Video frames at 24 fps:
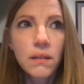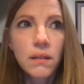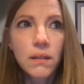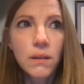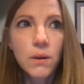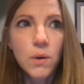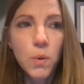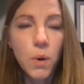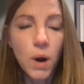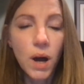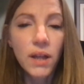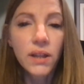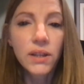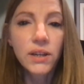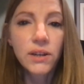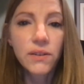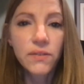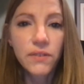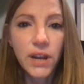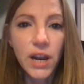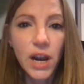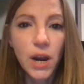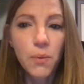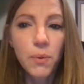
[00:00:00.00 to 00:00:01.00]
the quality
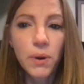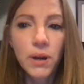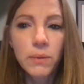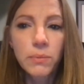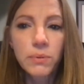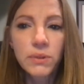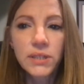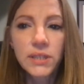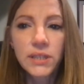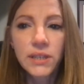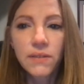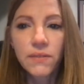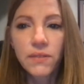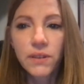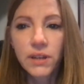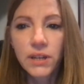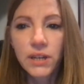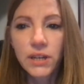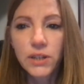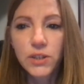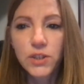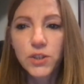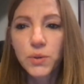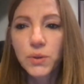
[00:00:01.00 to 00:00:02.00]
of care we're able to give the
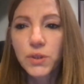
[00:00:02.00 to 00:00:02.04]
kids.